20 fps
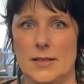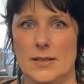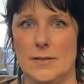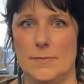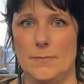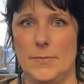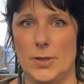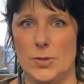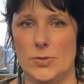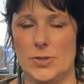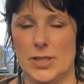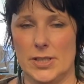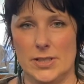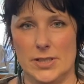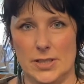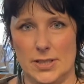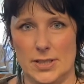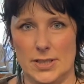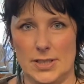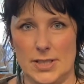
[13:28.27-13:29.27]
built
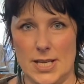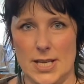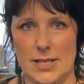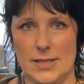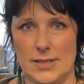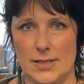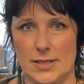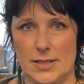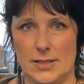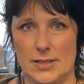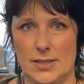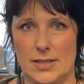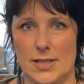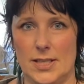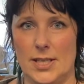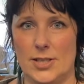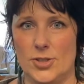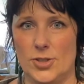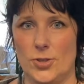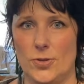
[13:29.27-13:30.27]
into the desk, into
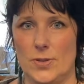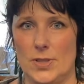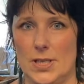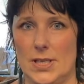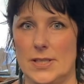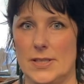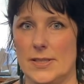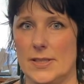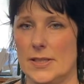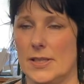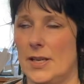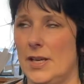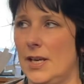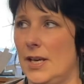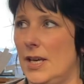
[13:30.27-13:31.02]
the issue desk,